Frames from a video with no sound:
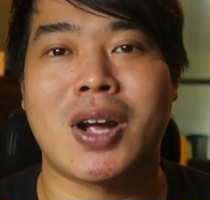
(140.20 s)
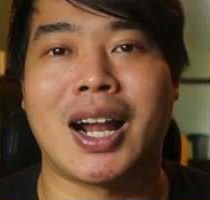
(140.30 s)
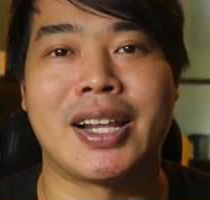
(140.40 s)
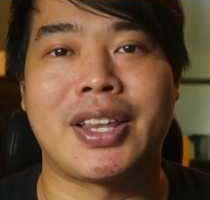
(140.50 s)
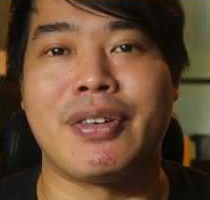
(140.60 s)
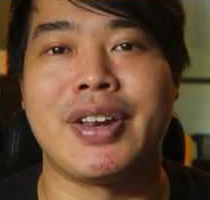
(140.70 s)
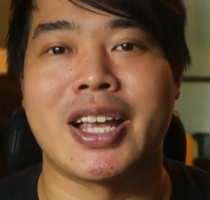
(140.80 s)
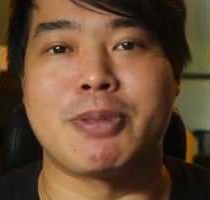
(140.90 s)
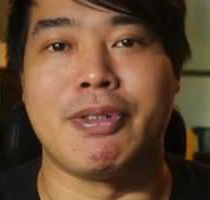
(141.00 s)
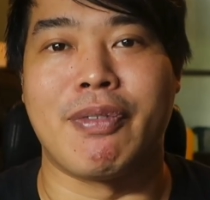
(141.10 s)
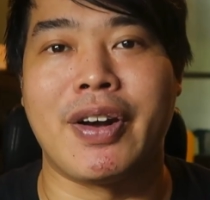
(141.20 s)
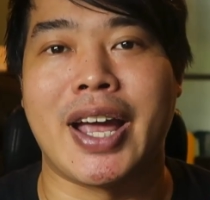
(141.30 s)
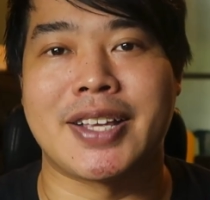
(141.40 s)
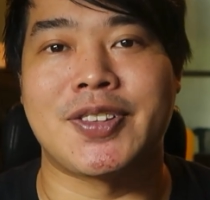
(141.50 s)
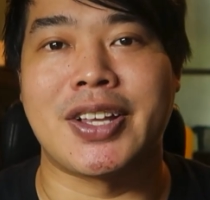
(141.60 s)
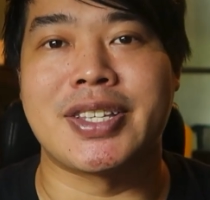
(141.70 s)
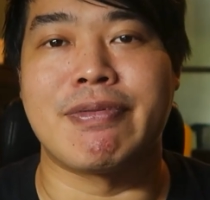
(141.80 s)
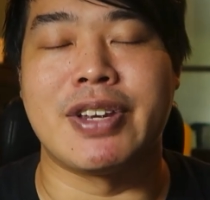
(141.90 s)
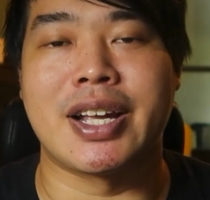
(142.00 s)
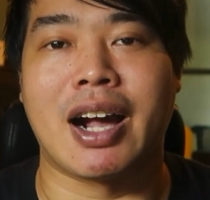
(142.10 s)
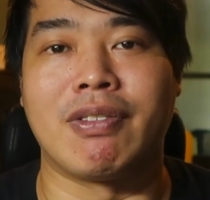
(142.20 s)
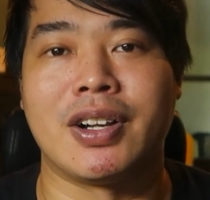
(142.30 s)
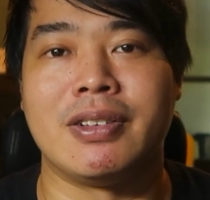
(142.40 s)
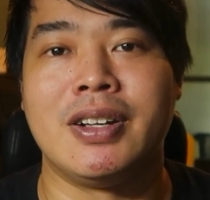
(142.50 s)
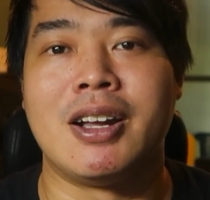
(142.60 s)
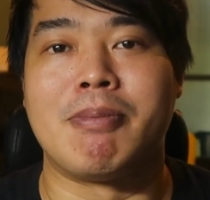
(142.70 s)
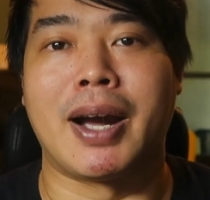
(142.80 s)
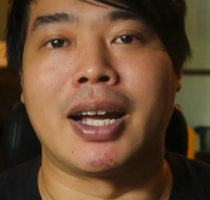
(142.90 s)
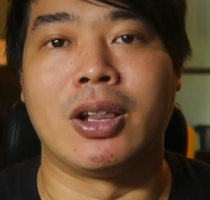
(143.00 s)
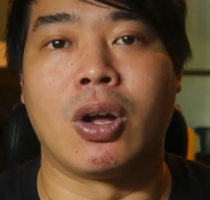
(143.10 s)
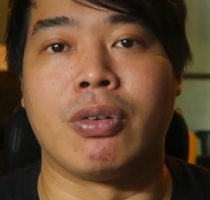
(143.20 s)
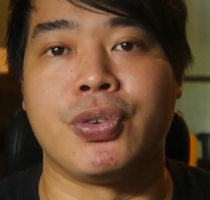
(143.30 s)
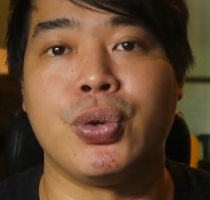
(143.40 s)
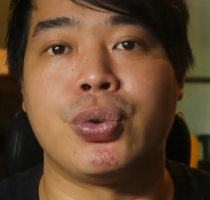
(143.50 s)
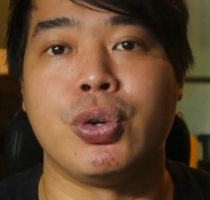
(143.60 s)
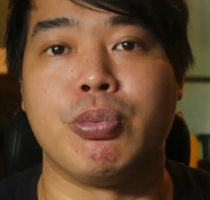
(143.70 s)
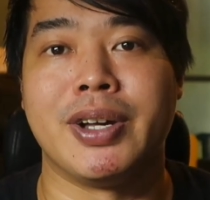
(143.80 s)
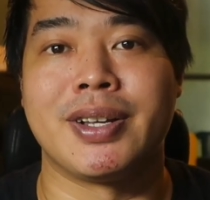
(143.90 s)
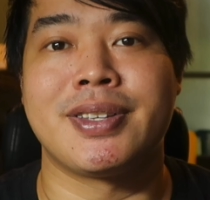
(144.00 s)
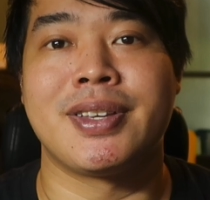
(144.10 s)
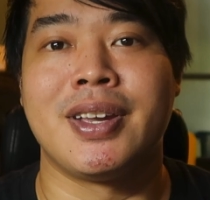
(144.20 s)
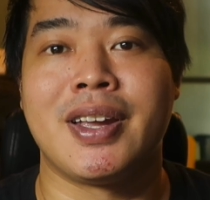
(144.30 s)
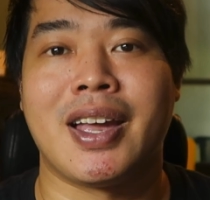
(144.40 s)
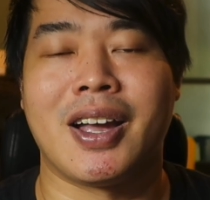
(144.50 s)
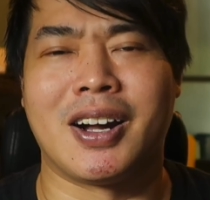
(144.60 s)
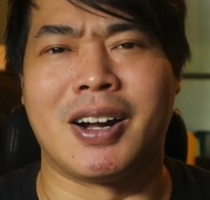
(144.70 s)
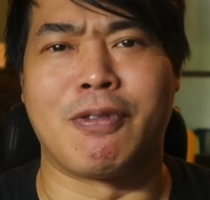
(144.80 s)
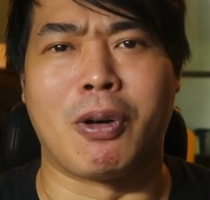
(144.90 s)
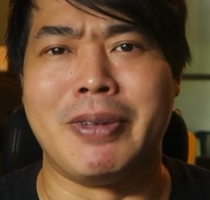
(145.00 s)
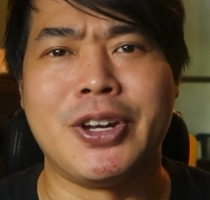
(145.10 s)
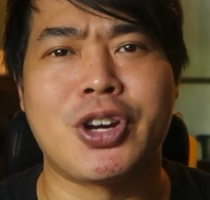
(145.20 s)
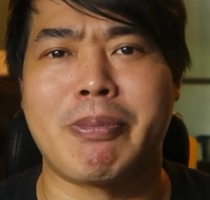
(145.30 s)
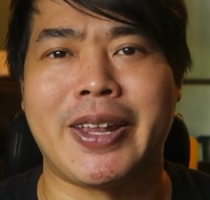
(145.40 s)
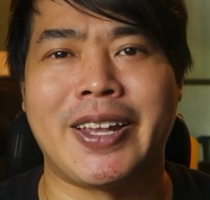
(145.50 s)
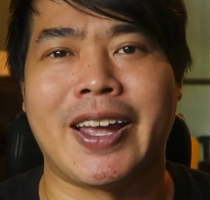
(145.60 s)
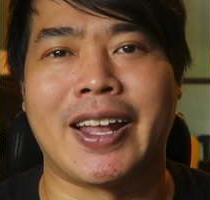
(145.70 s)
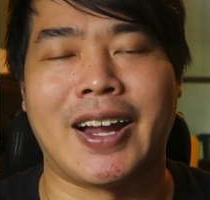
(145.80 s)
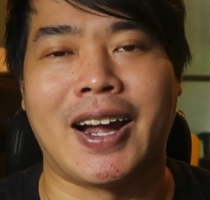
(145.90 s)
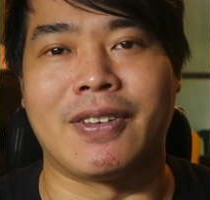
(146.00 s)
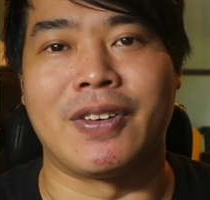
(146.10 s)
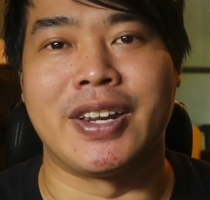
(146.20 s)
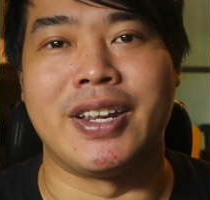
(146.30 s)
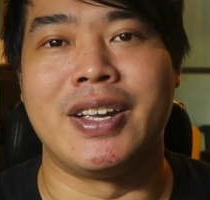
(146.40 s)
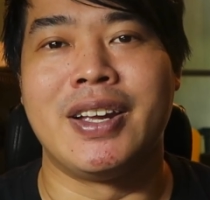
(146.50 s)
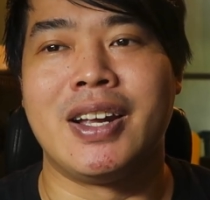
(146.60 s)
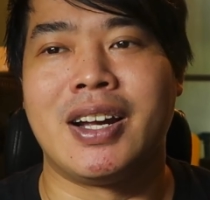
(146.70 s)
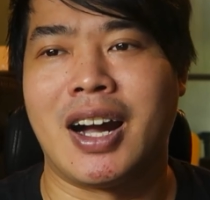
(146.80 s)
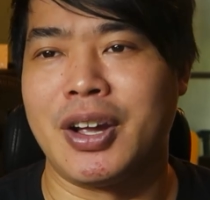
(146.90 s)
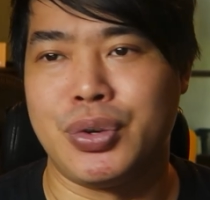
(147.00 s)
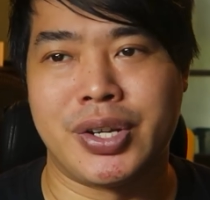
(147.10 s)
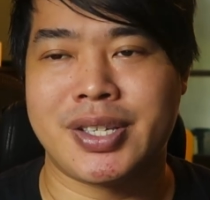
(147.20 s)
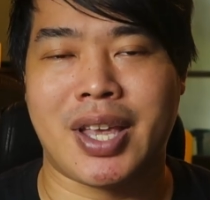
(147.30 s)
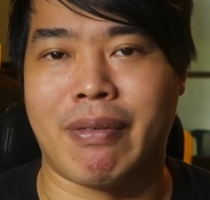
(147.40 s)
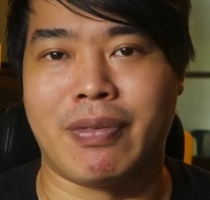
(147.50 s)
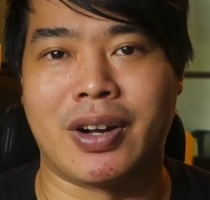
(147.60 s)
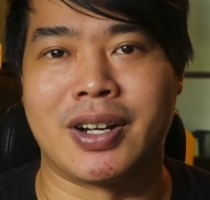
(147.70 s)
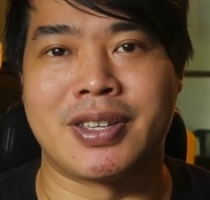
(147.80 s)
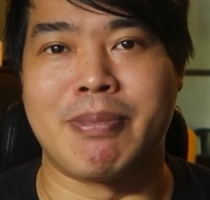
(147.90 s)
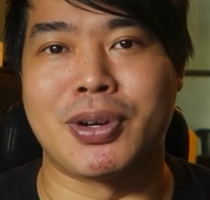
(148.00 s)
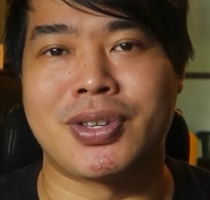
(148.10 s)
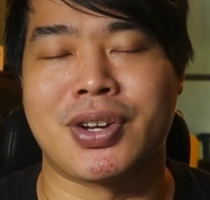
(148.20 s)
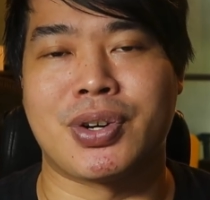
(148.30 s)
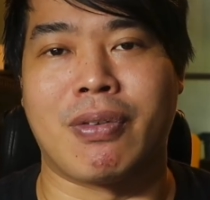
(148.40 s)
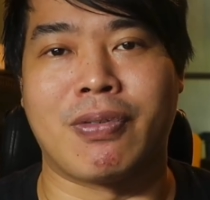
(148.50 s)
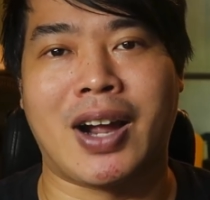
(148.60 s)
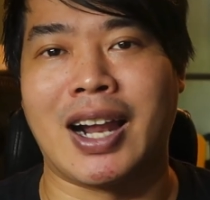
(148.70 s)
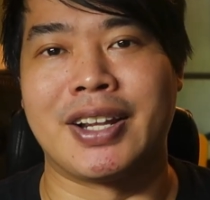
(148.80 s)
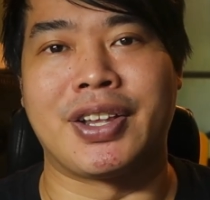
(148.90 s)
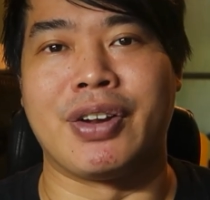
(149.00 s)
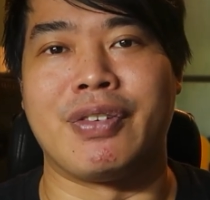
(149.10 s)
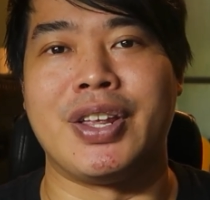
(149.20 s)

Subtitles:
color theory has been very extensively covered by a lot of YouTubers for miniature painting and art really. You just have a simple search of color theory,